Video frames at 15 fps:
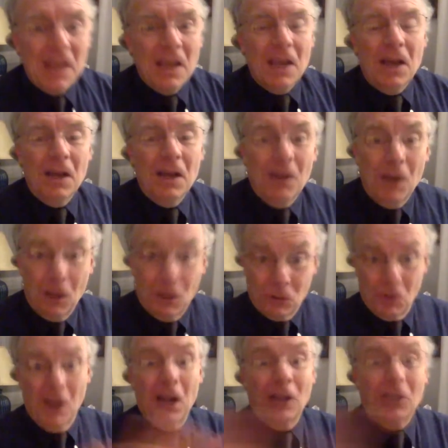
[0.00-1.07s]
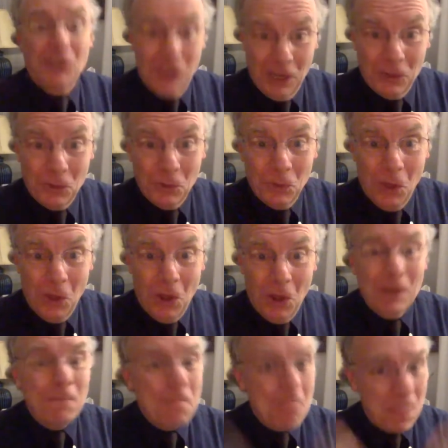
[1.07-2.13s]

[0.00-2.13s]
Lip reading: I'll try not to take too long,